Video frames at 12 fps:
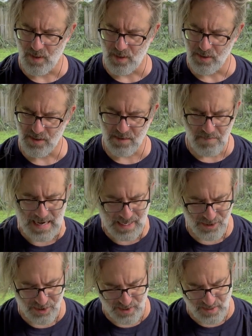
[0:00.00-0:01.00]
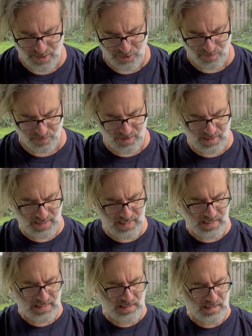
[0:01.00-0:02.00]
Just imagining that you're breathing in
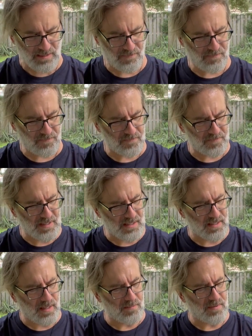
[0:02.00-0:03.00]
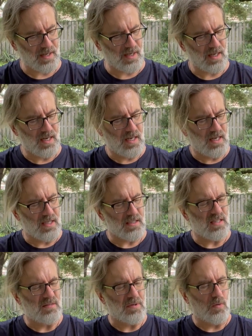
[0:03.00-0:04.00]
and lifting something. It's a
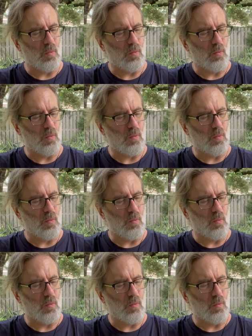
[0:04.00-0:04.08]
little bit of